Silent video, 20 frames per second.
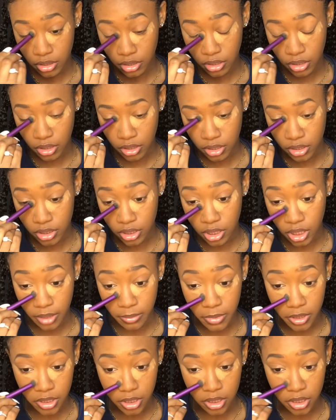like
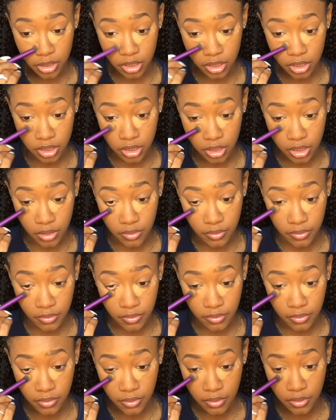celebrities or stuff.
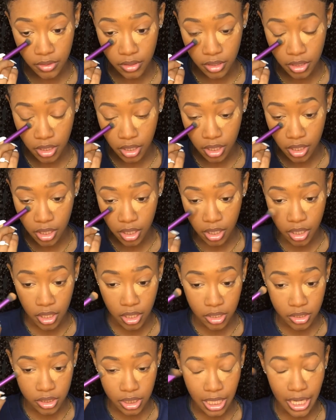
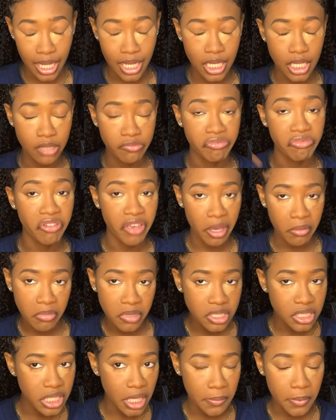So like
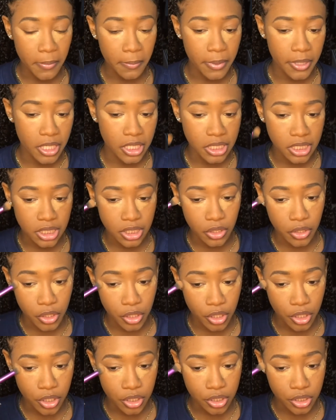famous type of person
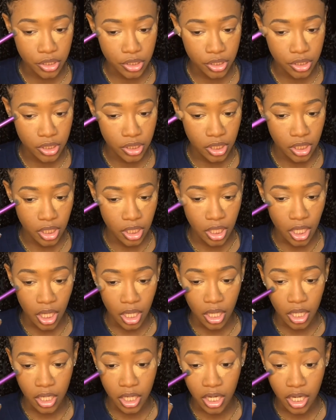crush,
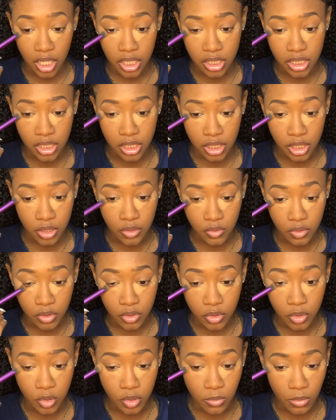there's this
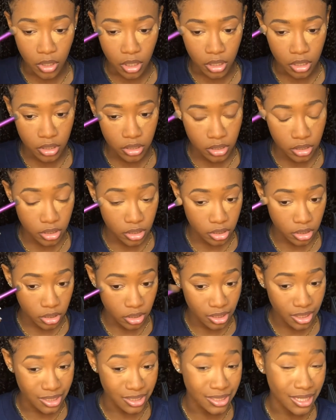YouTuber.
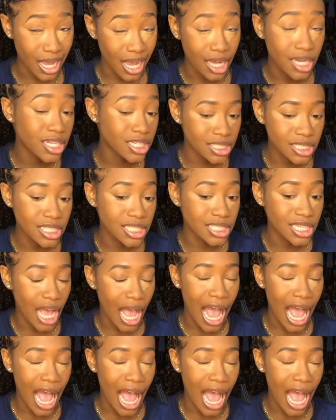It's honestly